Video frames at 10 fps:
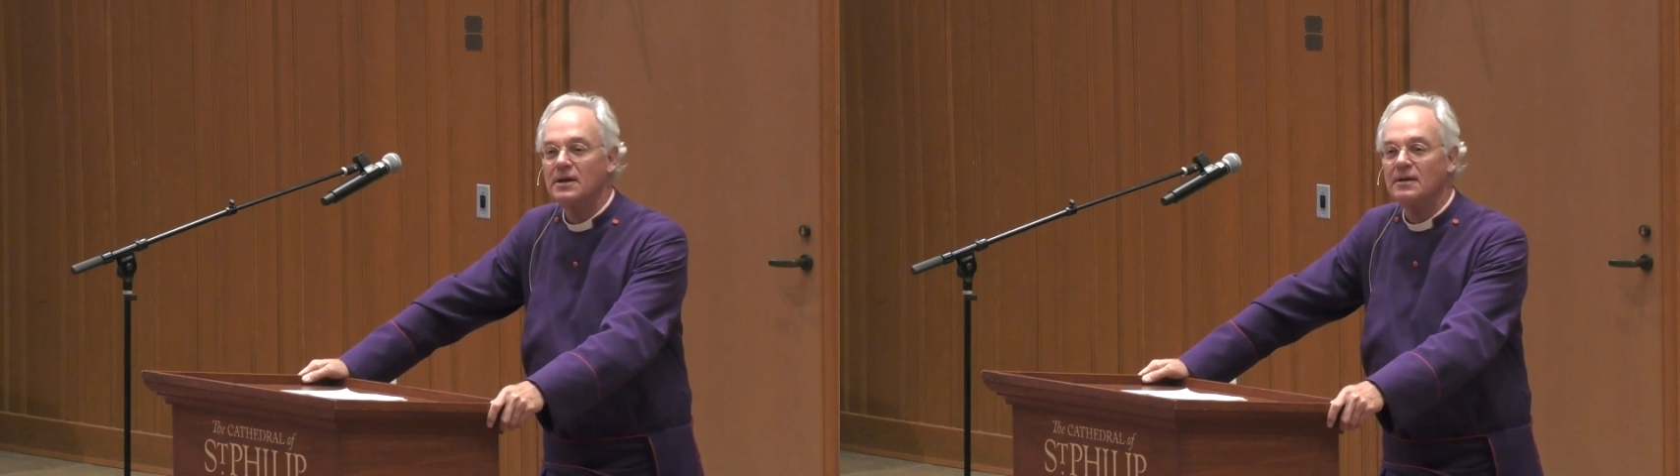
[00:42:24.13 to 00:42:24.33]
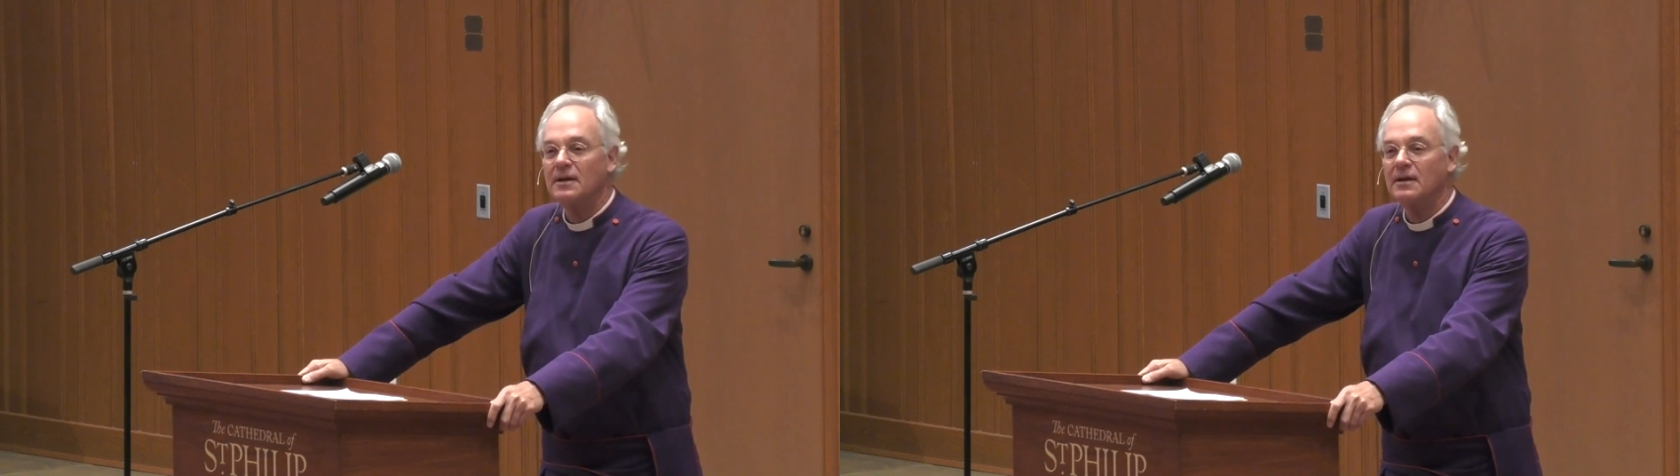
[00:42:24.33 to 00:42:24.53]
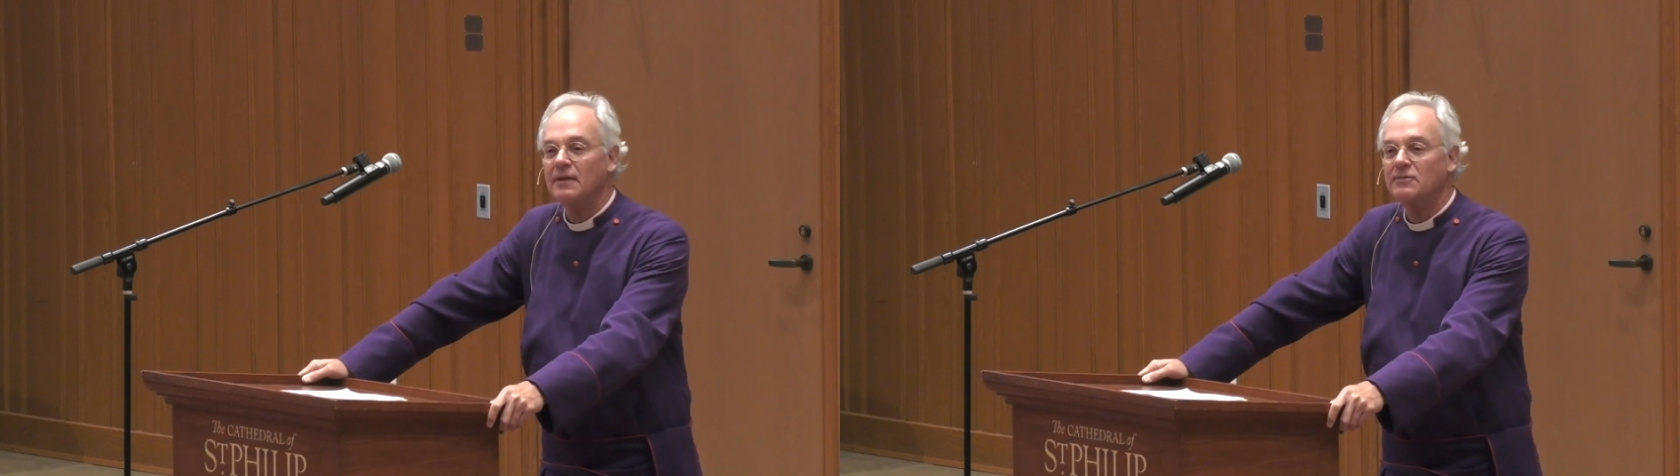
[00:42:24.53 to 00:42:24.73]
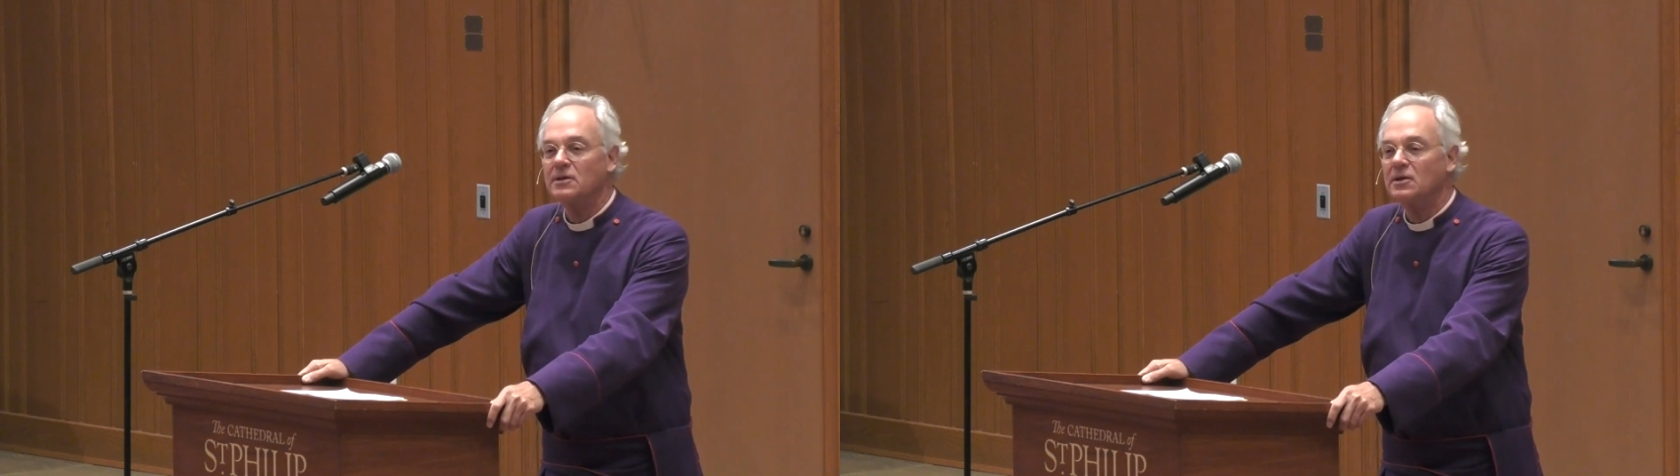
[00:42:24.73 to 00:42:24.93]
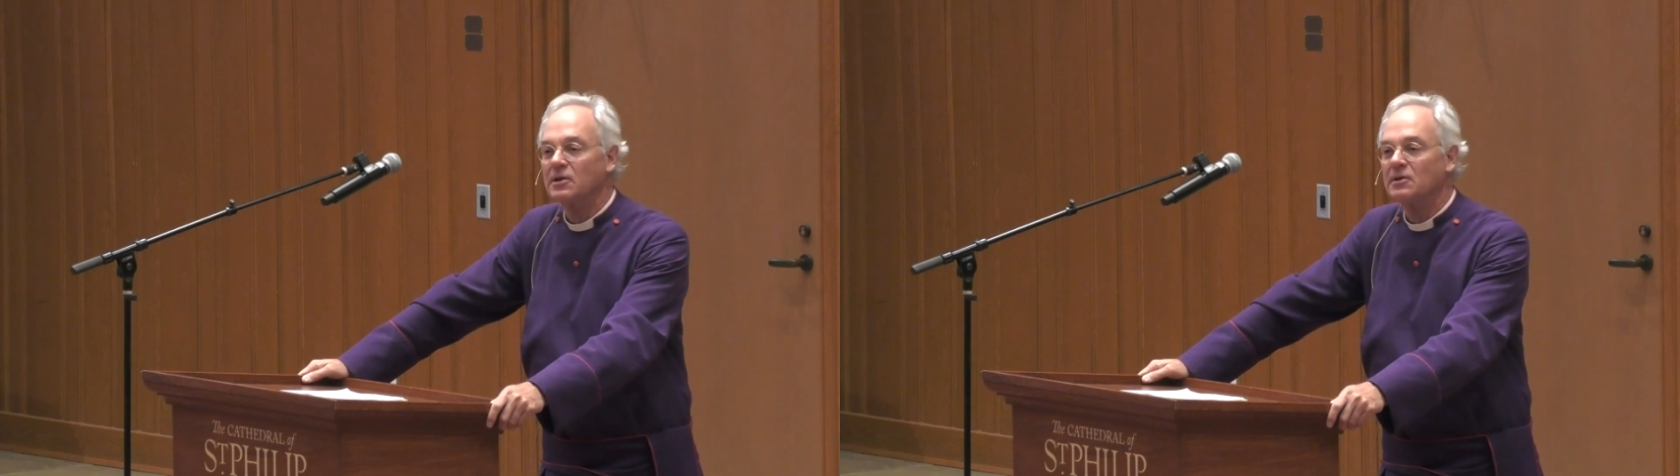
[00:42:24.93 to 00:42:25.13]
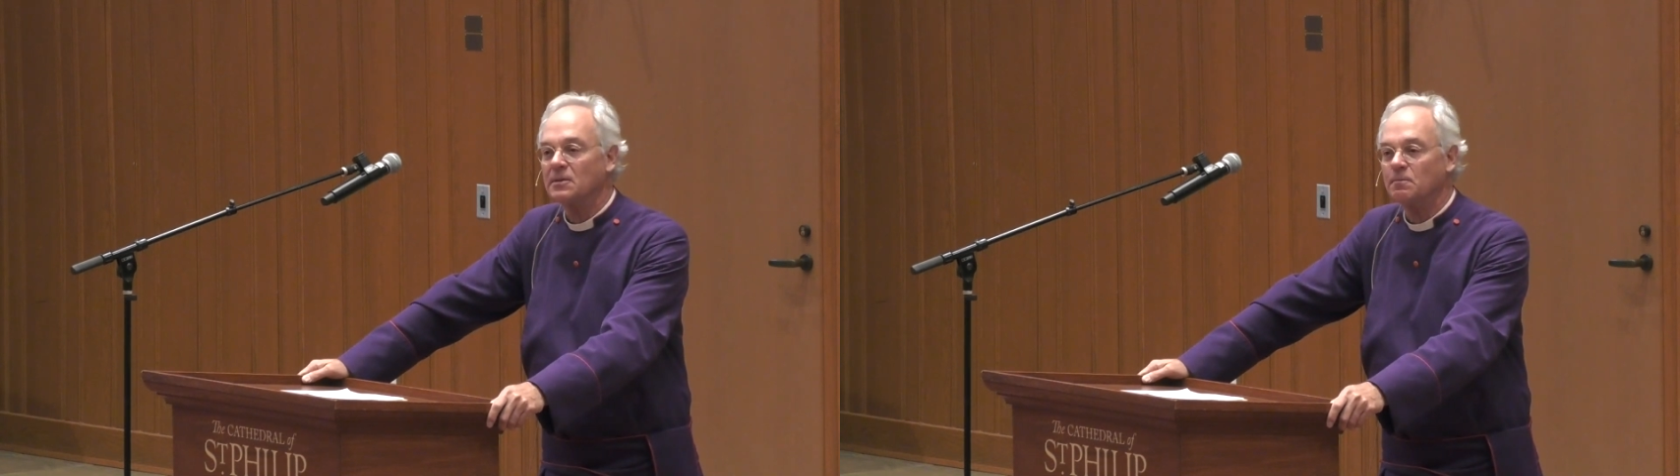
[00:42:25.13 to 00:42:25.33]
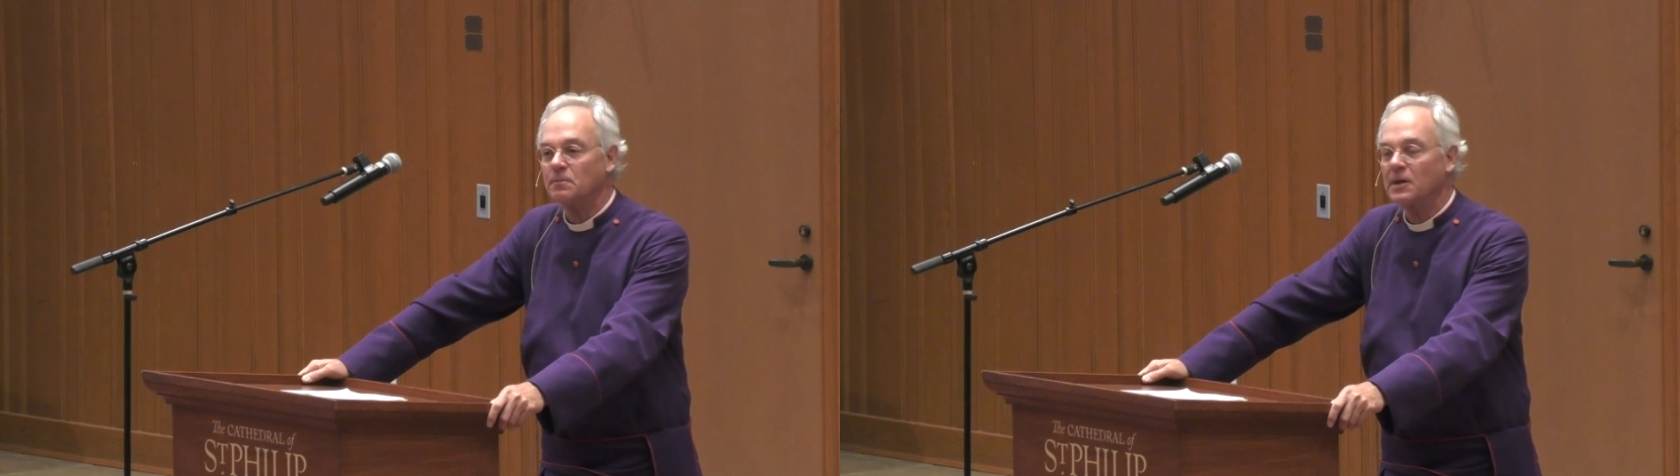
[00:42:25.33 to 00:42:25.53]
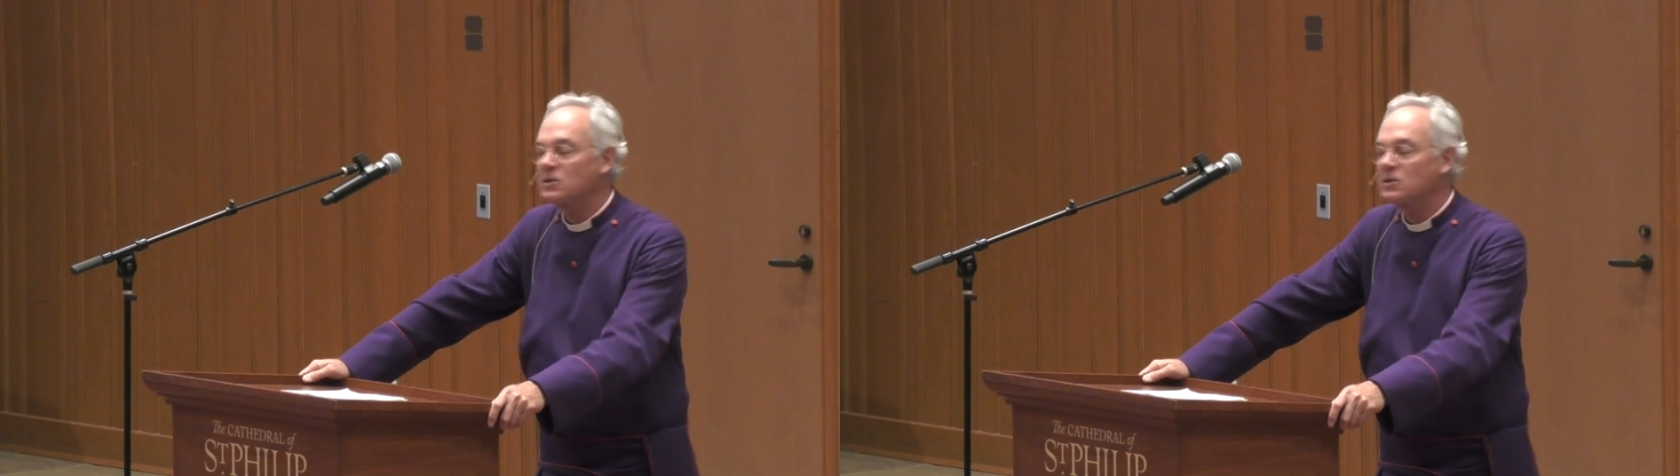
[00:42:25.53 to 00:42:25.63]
and every year at the